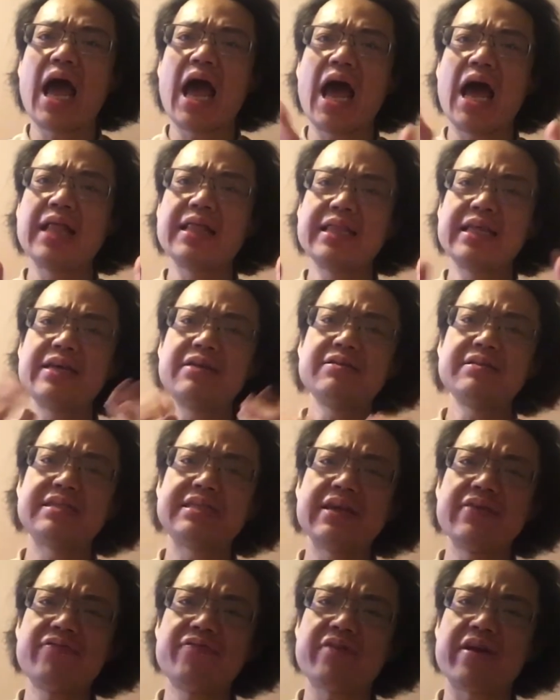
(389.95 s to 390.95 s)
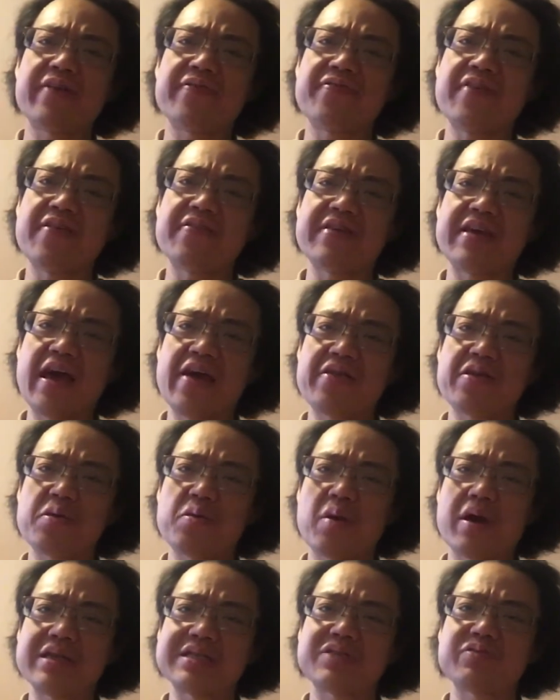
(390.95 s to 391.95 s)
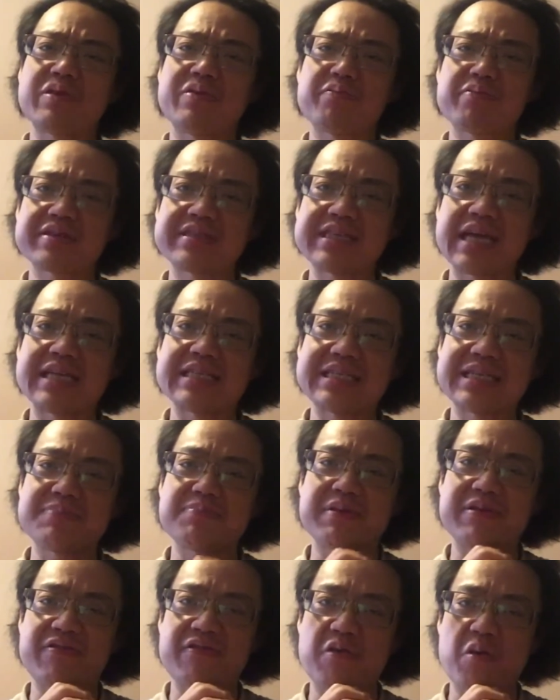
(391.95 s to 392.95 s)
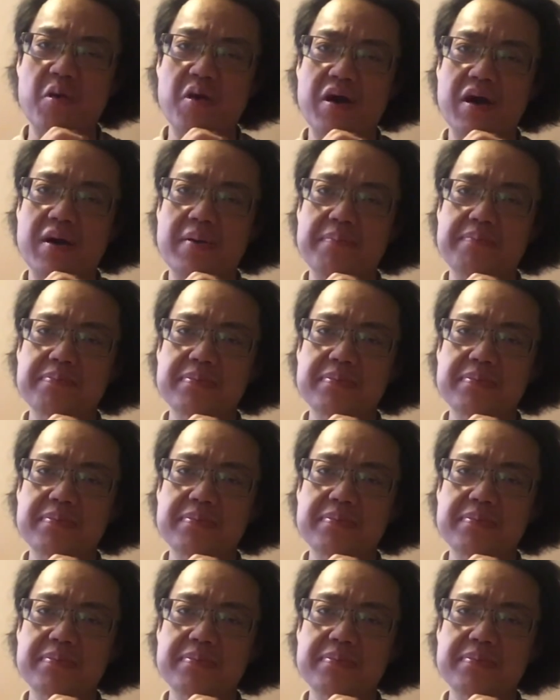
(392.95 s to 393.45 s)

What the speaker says: a little different than the other ones we presented before.